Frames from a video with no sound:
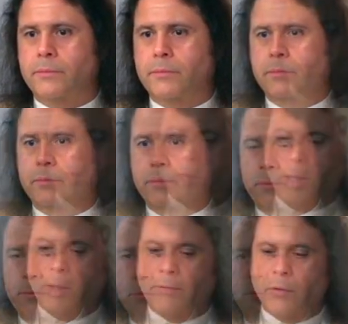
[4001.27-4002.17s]
Water,
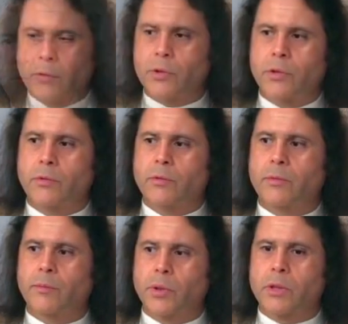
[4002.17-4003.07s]
and first
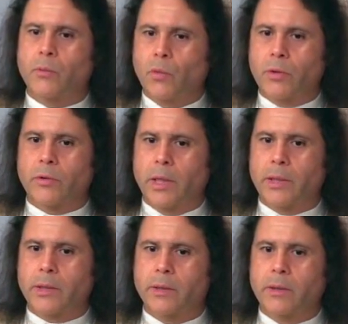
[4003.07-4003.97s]
you put some water
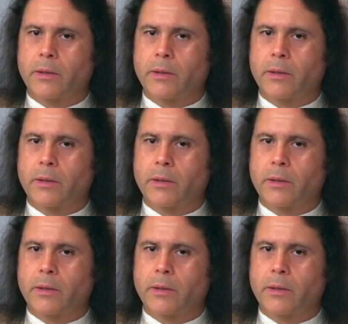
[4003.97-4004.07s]
on it.